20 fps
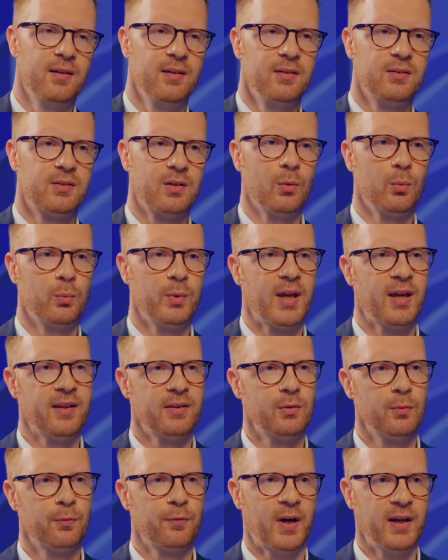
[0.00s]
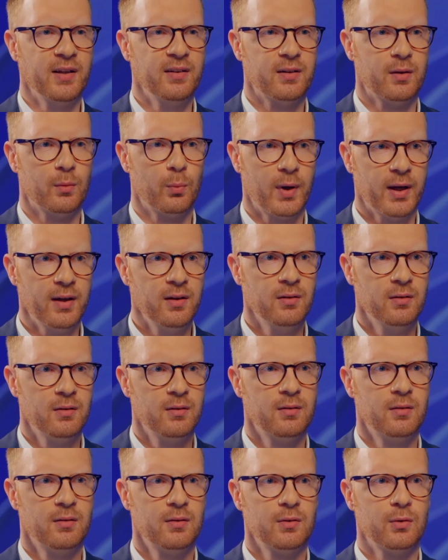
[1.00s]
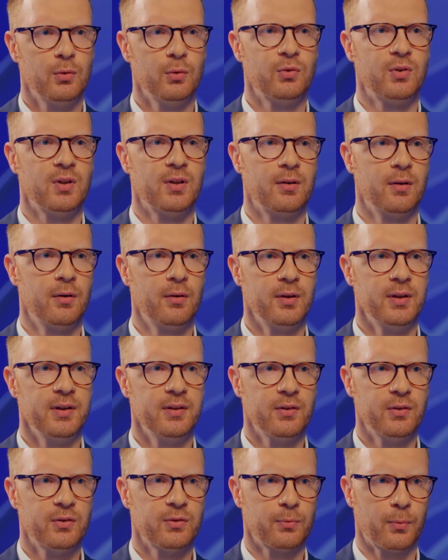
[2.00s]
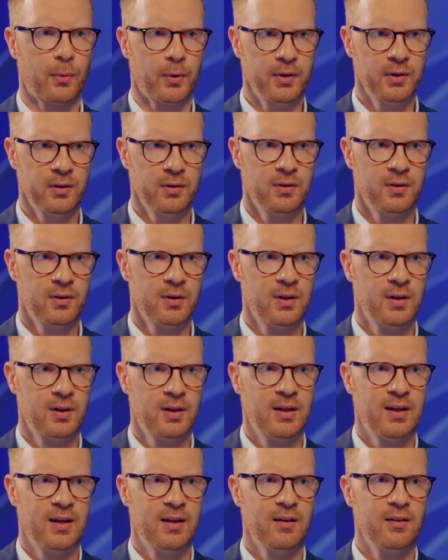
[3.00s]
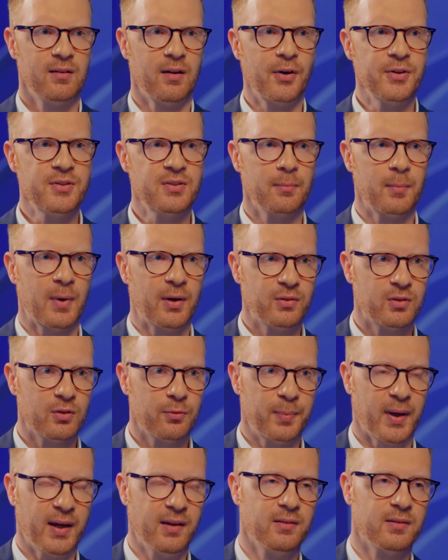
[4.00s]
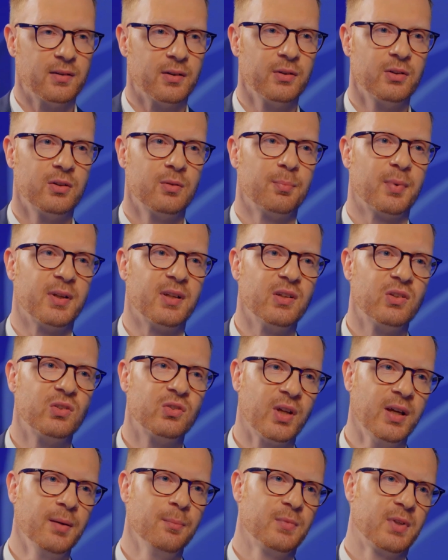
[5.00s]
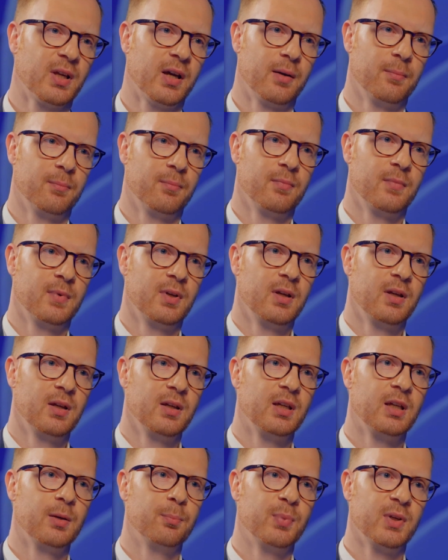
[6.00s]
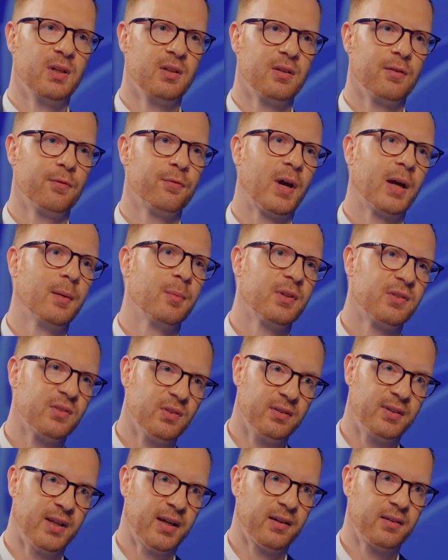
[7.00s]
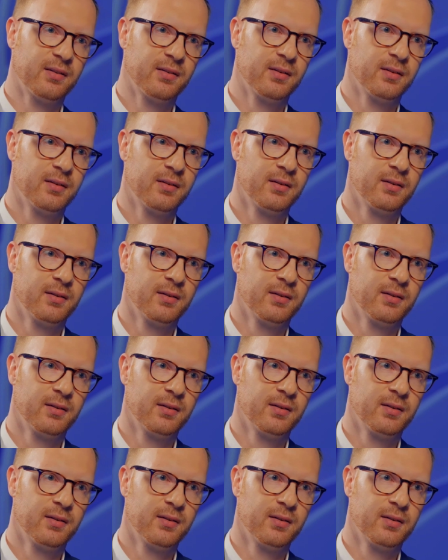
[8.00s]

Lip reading: So we had to find a way to securely destroy large amounts of banknotes, but at the same time keeping the fibers intact.